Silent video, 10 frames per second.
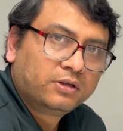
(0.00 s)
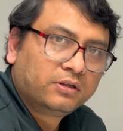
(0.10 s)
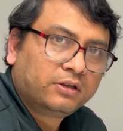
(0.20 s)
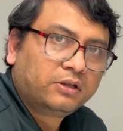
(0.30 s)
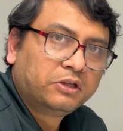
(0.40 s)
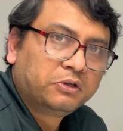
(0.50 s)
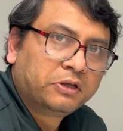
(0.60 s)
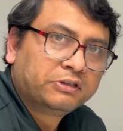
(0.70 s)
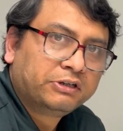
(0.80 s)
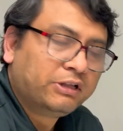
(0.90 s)
Now, as you
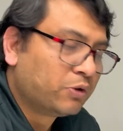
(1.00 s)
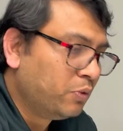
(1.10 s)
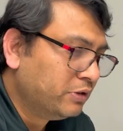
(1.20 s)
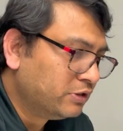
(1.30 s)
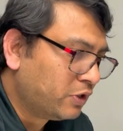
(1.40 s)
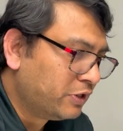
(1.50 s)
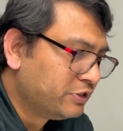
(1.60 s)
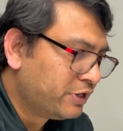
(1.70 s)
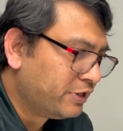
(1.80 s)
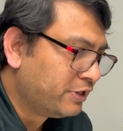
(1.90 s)
can see the quiz is already
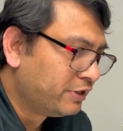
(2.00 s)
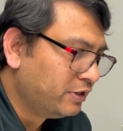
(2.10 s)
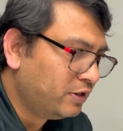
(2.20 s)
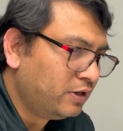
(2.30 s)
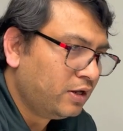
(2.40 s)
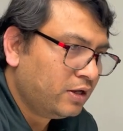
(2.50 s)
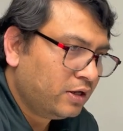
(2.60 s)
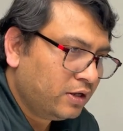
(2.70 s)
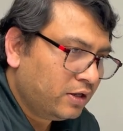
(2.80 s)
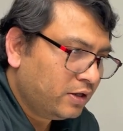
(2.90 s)
generated here
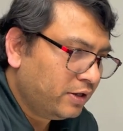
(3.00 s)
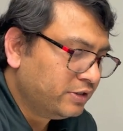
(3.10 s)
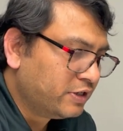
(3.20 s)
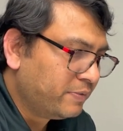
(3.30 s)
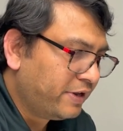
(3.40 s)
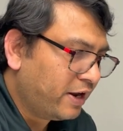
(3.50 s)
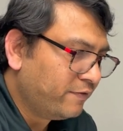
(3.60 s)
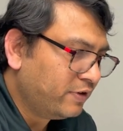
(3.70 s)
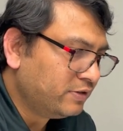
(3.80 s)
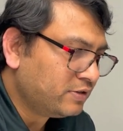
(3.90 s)
in Gemini
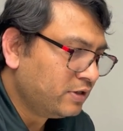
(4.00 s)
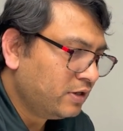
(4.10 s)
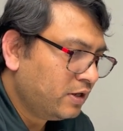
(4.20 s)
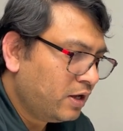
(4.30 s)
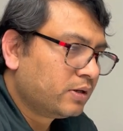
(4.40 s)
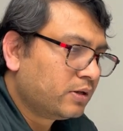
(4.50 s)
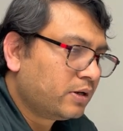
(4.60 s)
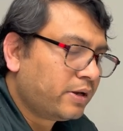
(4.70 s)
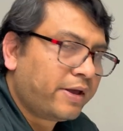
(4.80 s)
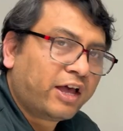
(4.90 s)
Advanced.
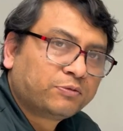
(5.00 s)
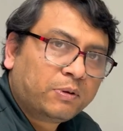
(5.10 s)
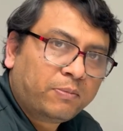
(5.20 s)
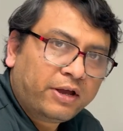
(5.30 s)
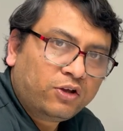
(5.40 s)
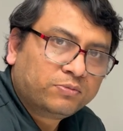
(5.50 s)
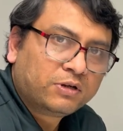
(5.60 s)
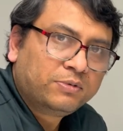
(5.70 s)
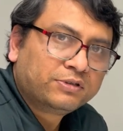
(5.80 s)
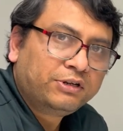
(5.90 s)
As per my
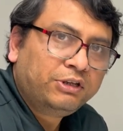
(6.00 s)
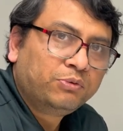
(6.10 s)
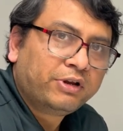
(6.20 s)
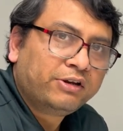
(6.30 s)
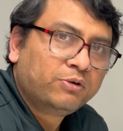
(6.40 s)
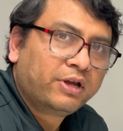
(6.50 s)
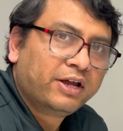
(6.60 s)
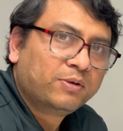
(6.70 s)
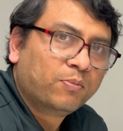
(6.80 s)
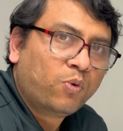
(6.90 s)
observation, you tend to
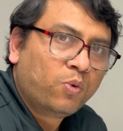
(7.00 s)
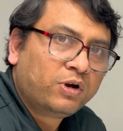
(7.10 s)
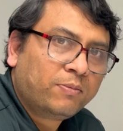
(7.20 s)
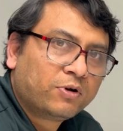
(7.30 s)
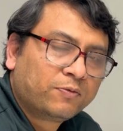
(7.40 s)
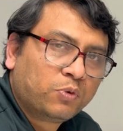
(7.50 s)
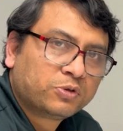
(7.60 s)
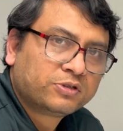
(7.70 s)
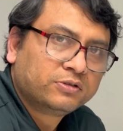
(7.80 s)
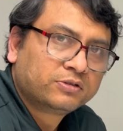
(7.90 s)
get more number of
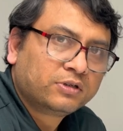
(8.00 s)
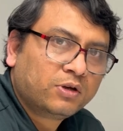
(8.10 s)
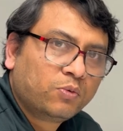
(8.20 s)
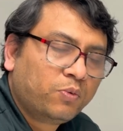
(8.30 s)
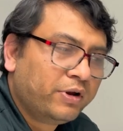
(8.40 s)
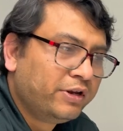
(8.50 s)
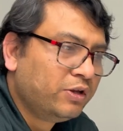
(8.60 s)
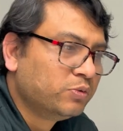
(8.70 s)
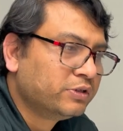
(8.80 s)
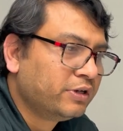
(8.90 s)
questions when
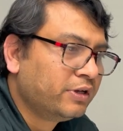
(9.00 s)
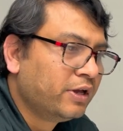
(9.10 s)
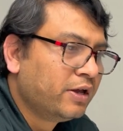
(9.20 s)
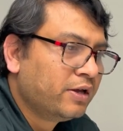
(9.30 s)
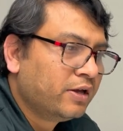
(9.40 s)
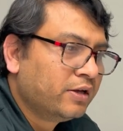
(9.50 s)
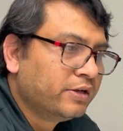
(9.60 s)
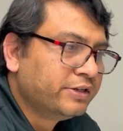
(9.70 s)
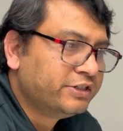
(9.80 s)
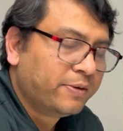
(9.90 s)
using
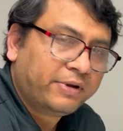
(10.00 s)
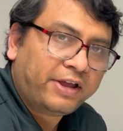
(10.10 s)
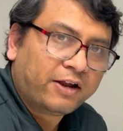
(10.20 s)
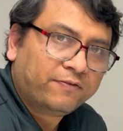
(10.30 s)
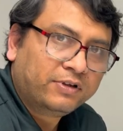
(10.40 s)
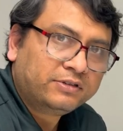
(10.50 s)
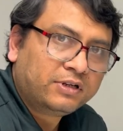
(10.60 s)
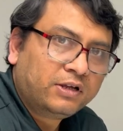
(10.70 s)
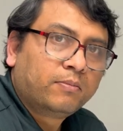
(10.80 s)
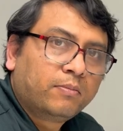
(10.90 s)
Gemini Advanced,
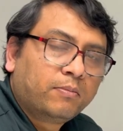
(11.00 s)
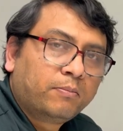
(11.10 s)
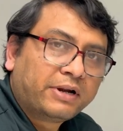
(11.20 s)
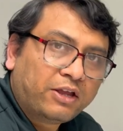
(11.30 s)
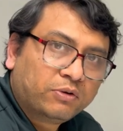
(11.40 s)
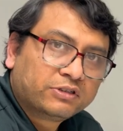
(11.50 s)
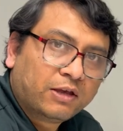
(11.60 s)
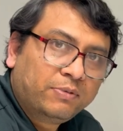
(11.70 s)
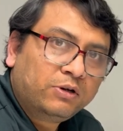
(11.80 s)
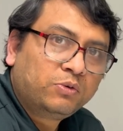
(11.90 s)
but I was
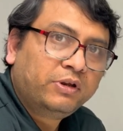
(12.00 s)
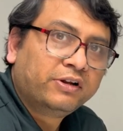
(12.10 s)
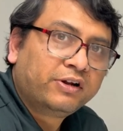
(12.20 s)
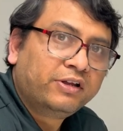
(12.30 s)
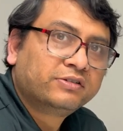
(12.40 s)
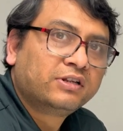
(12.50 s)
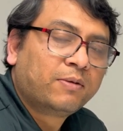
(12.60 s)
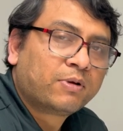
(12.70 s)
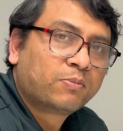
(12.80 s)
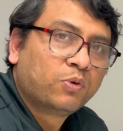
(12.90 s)
able to increase the
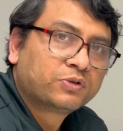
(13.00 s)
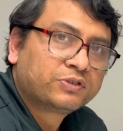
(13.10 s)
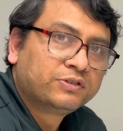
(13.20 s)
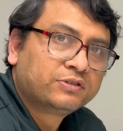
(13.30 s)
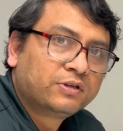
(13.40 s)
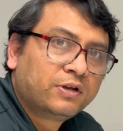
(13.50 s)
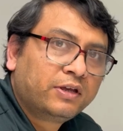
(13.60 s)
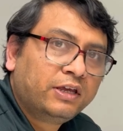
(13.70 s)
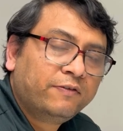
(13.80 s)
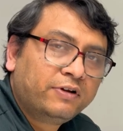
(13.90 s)
number of questions
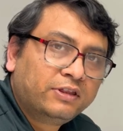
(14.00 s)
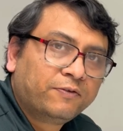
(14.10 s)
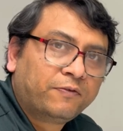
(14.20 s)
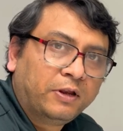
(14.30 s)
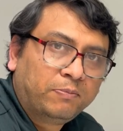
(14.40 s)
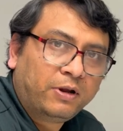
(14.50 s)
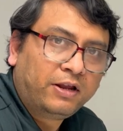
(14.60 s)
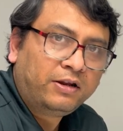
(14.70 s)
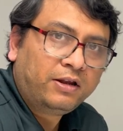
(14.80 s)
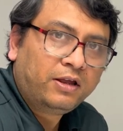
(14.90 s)
even in the free plan